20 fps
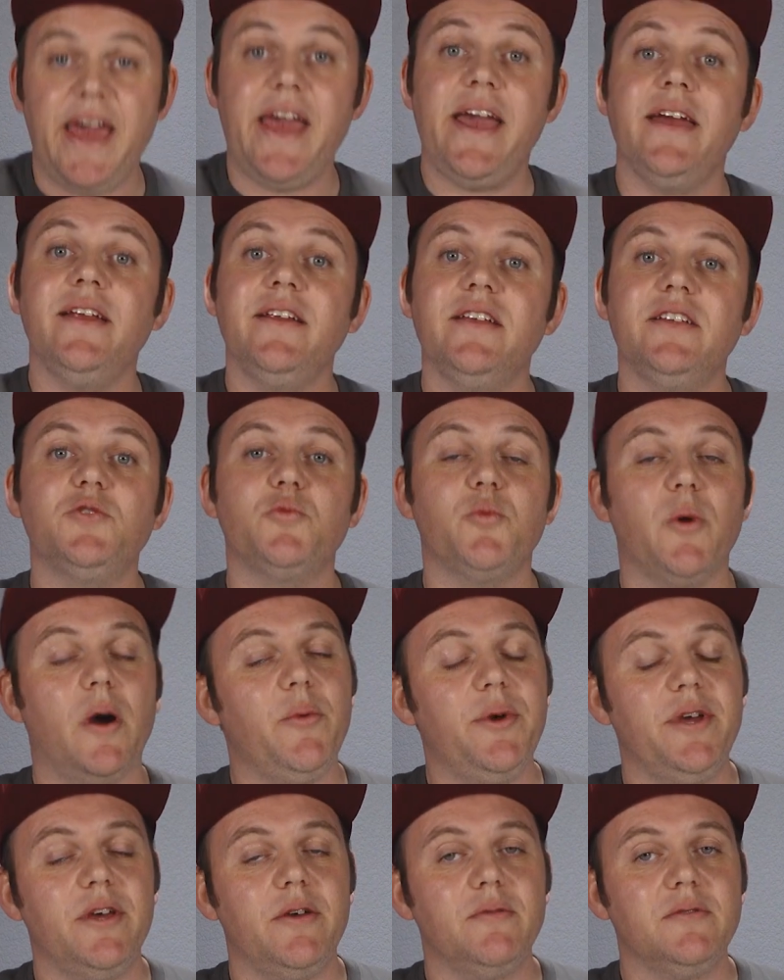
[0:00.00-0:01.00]
and it's
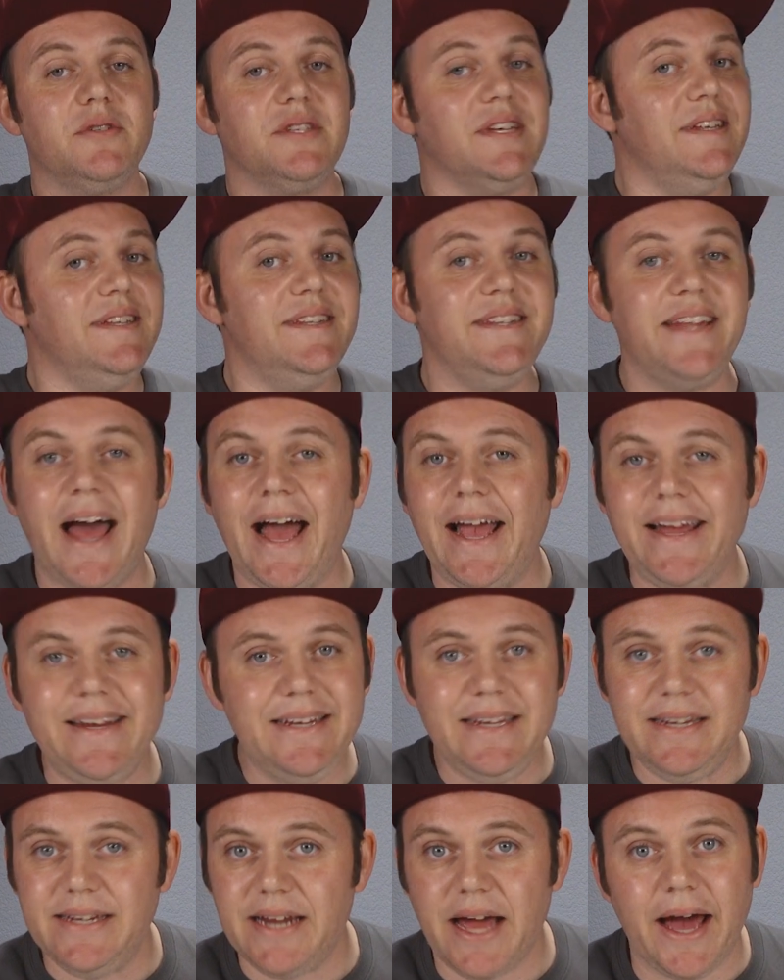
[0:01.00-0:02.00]
what we use
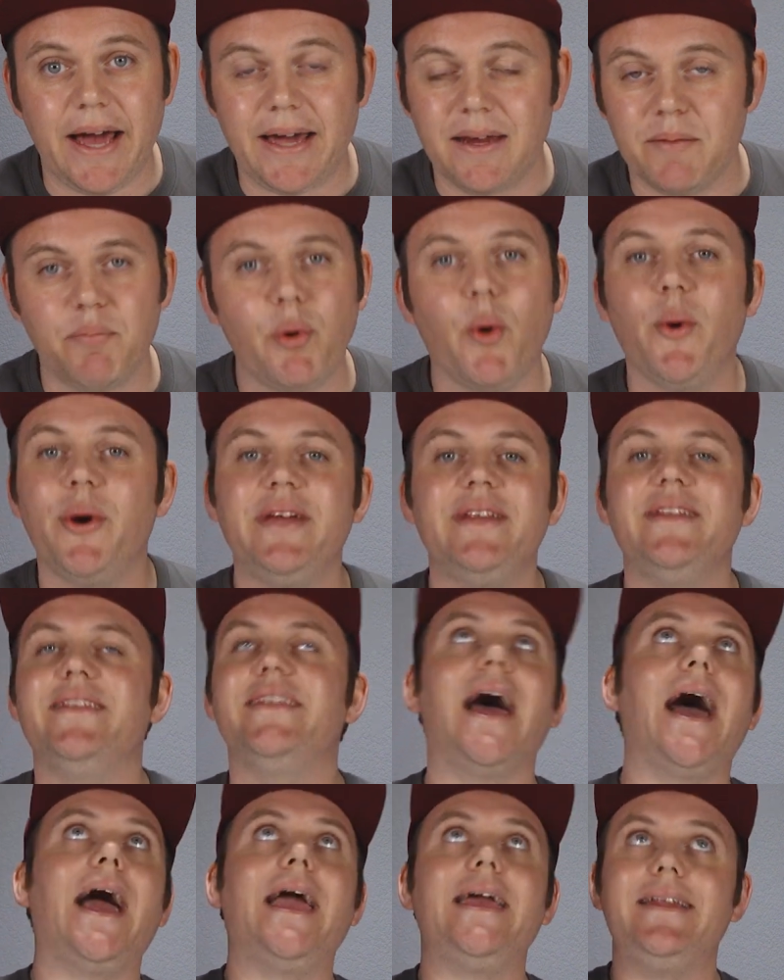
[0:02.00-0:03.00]

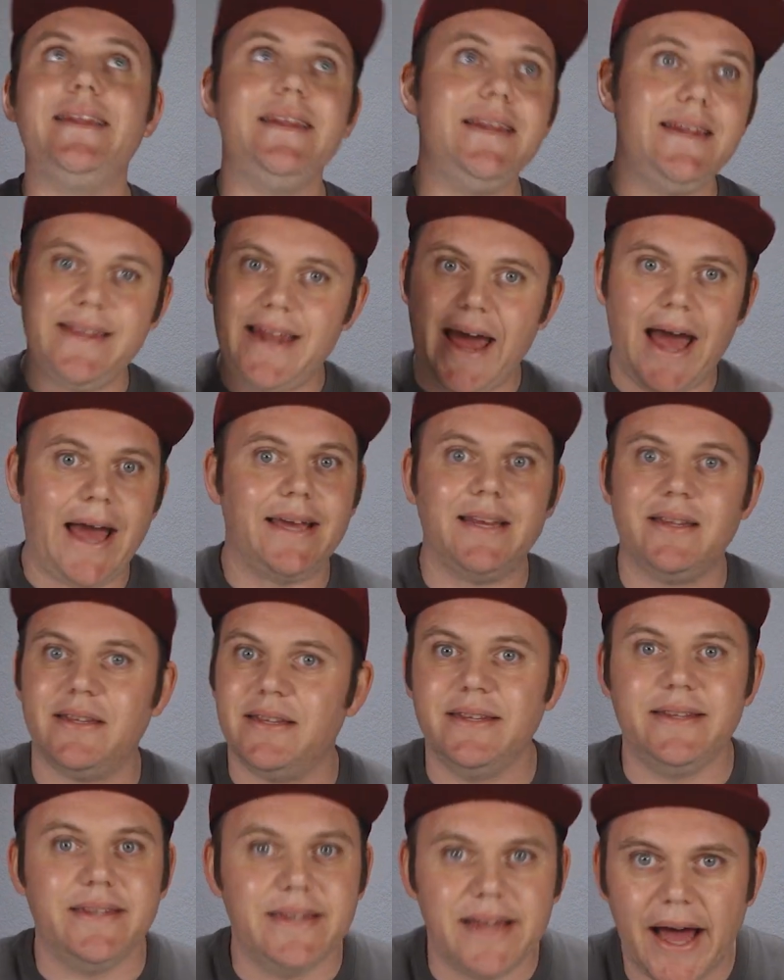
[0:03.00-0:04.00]

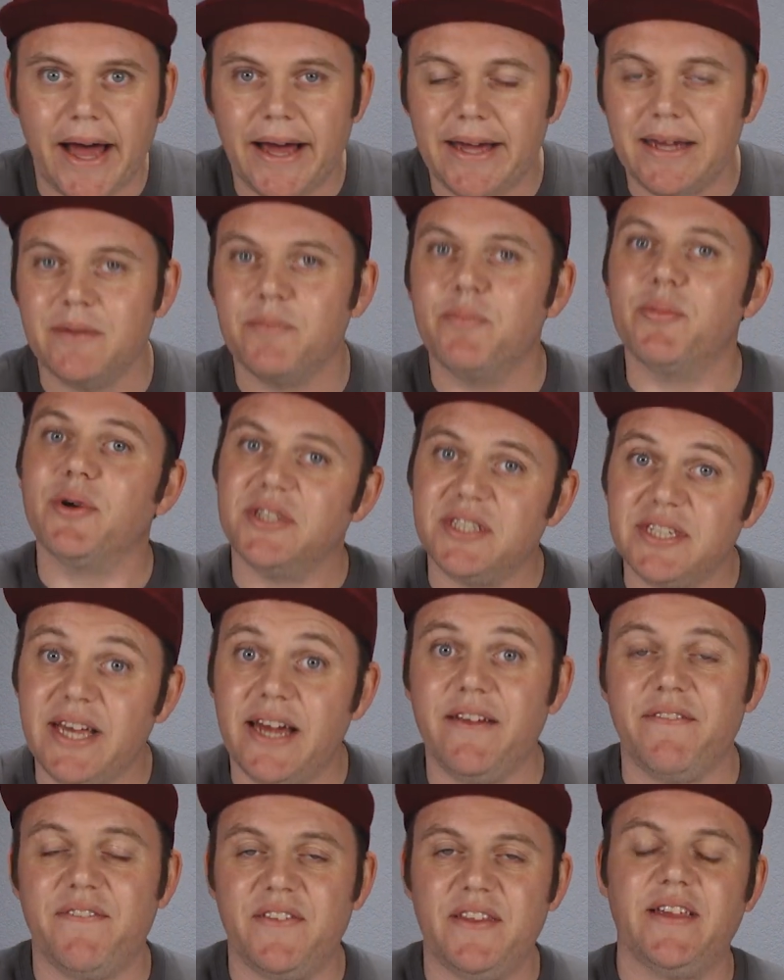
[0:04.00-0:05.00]

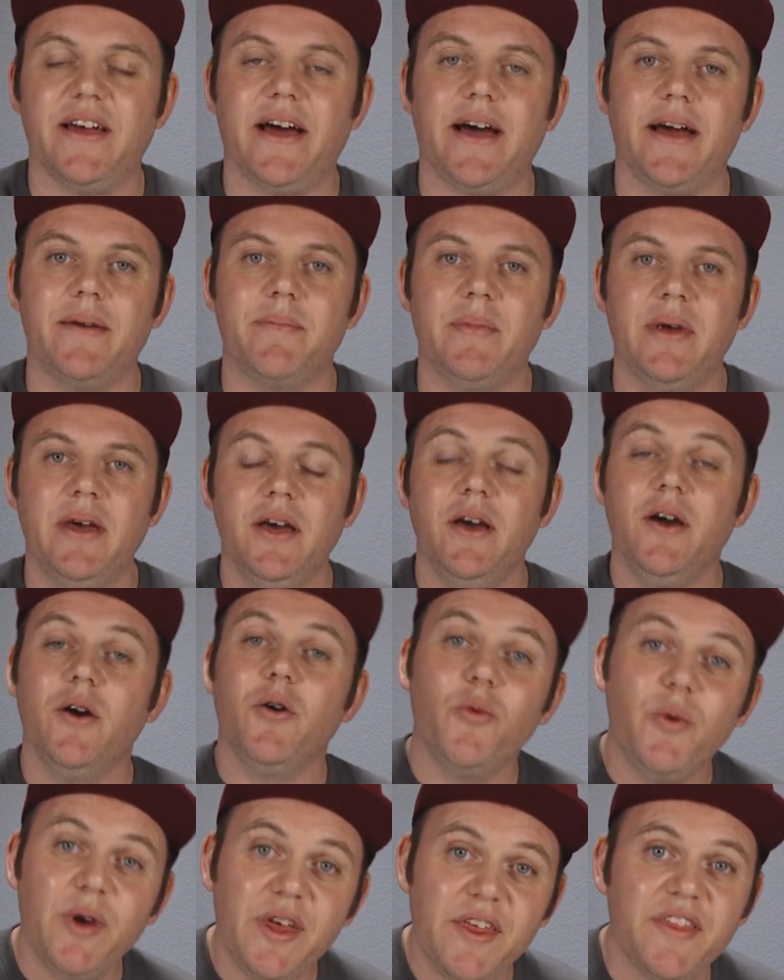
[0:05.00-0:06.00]
99.999% of the time
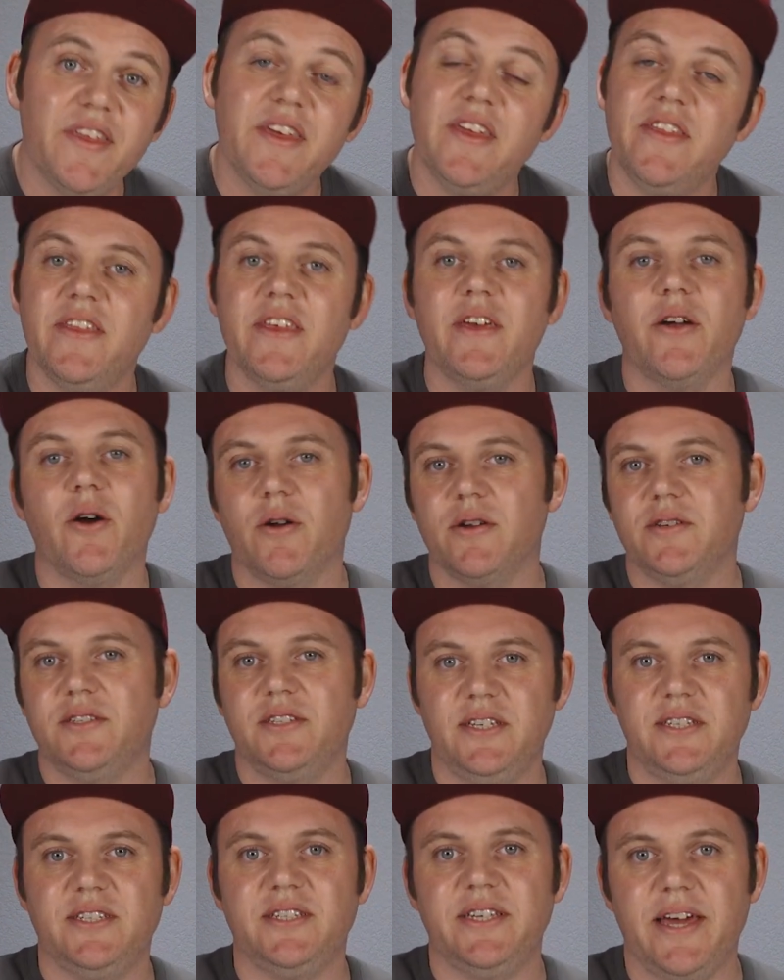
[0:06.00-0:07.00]
within the
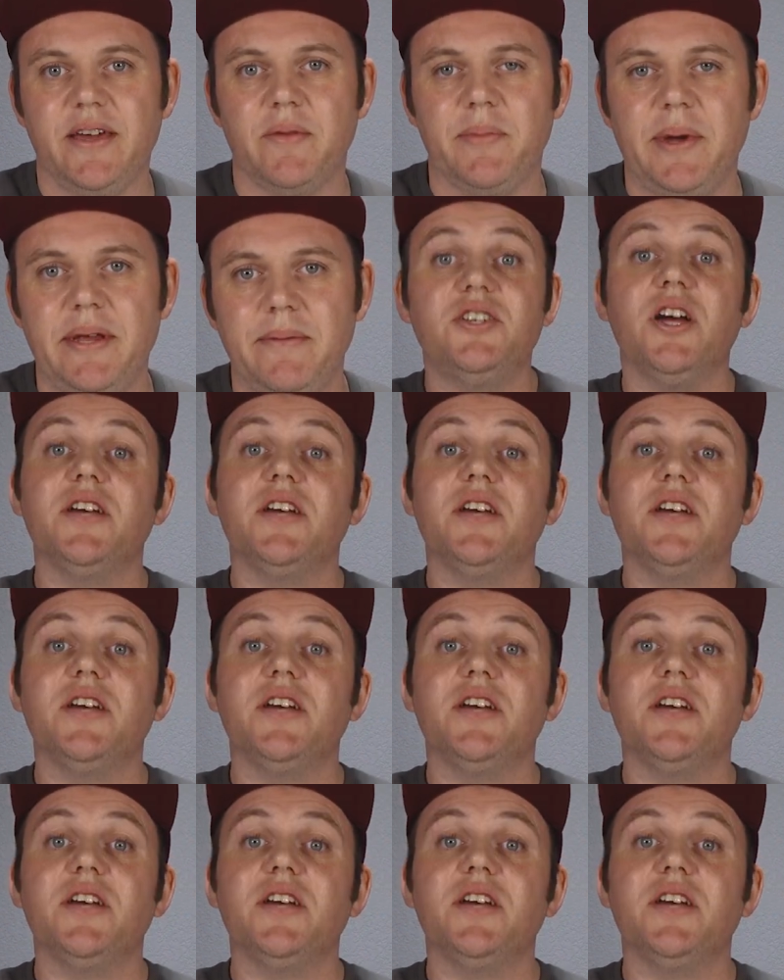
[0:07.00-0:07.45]
RC segment.